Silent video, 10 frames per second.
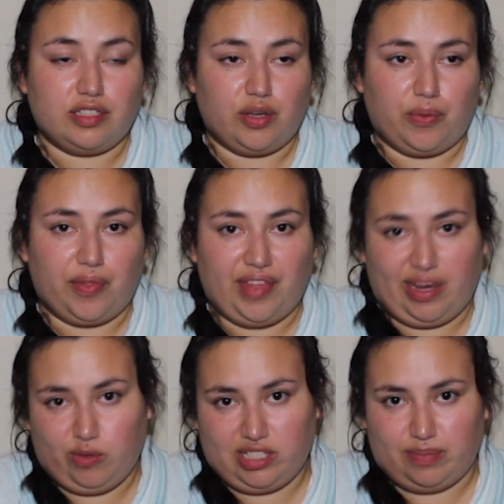So
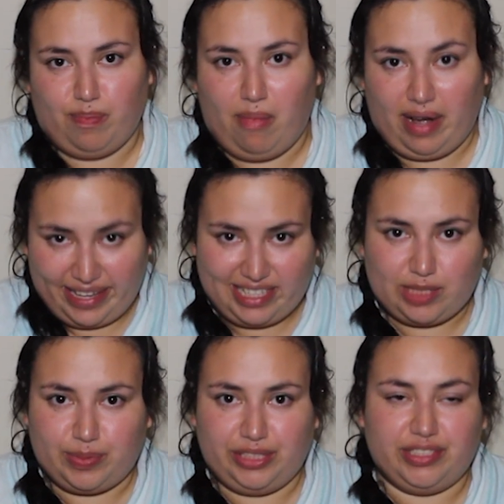that was my
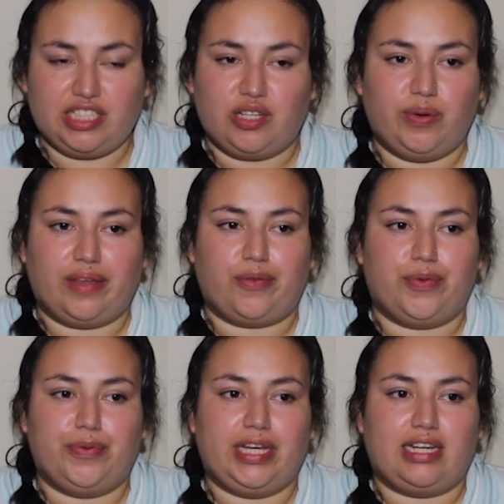experience going
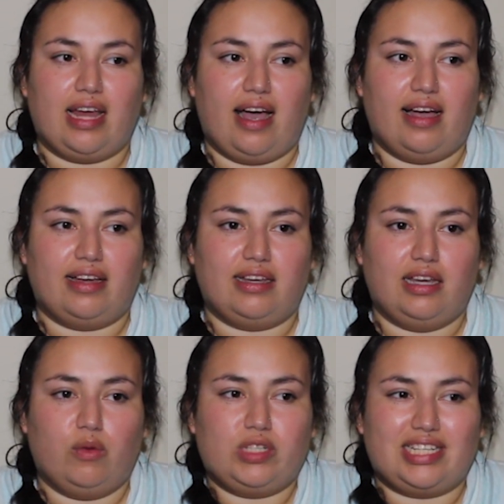through it.
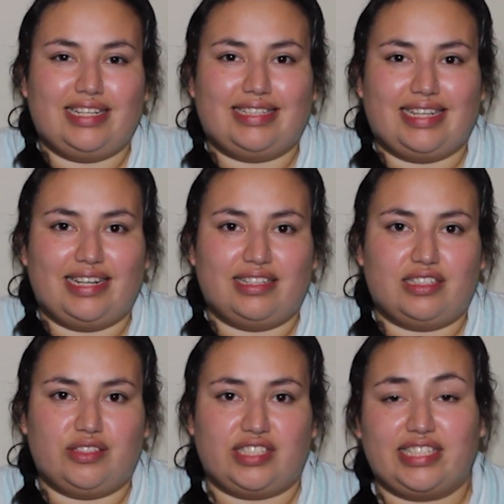It wasn't intended
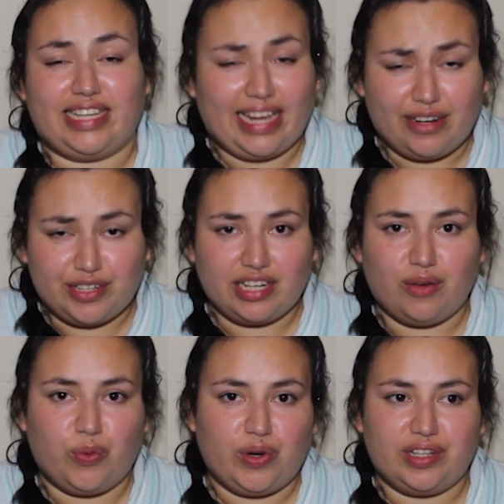to scare
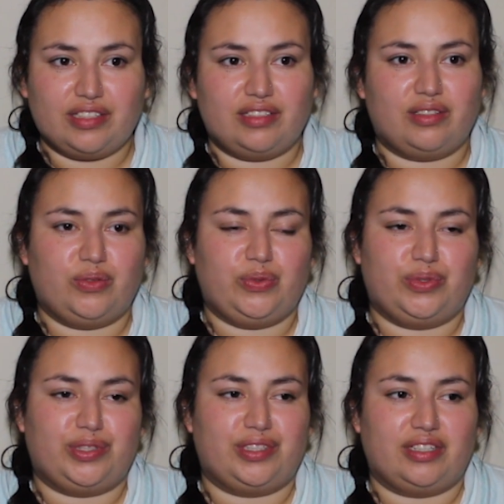anyone
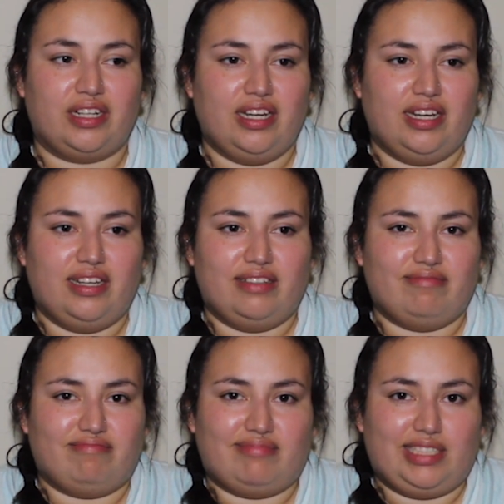or
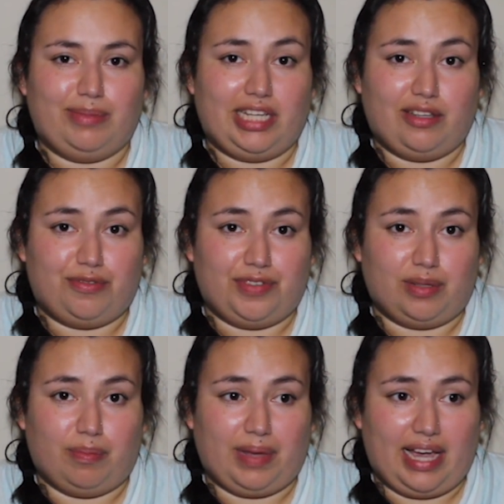to make you
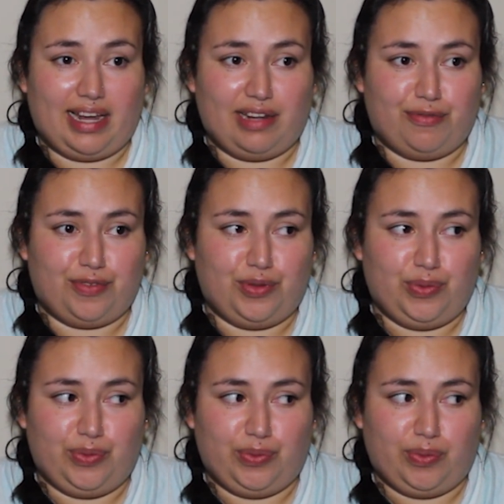feel bad if
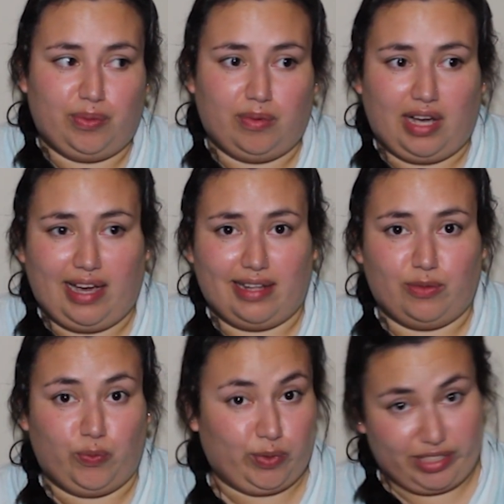you had
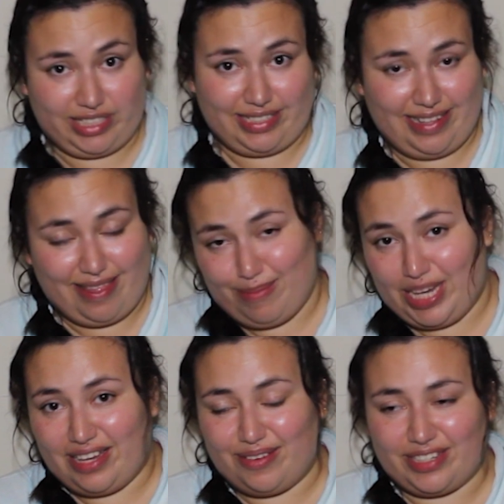worse than
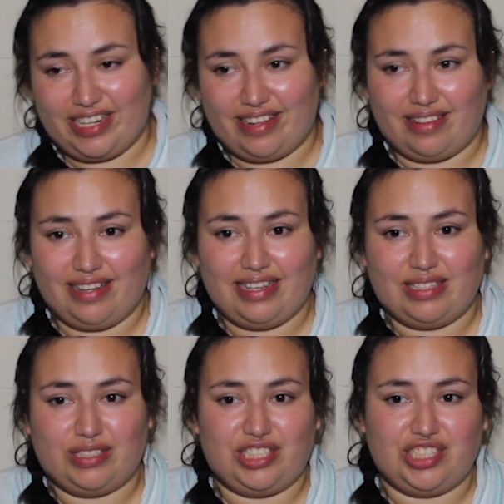me or anything.
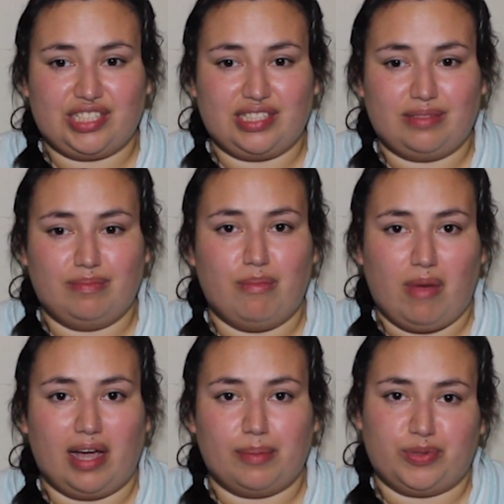It's just
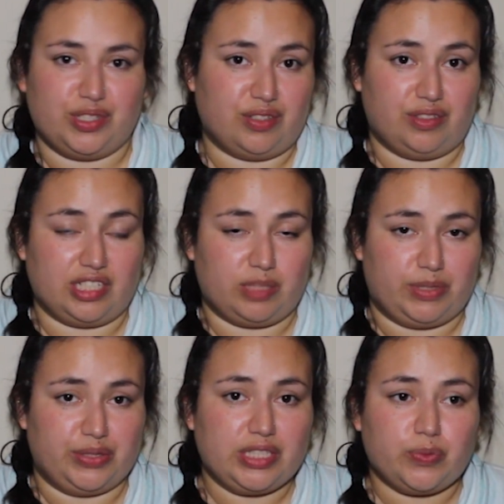my personal
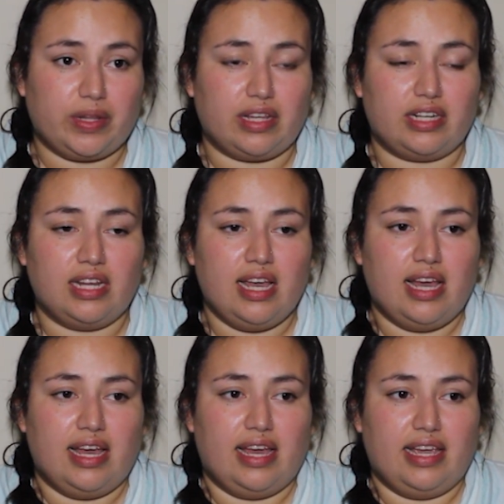experience with it.
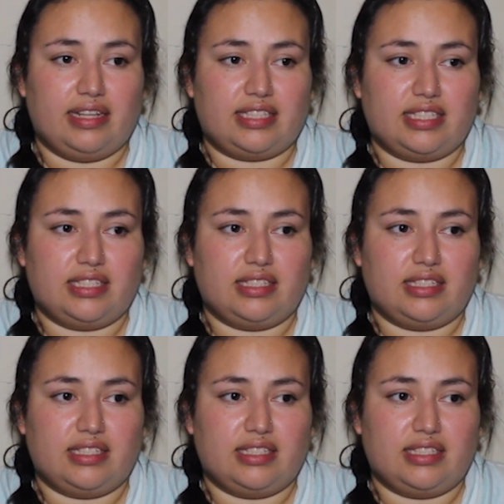It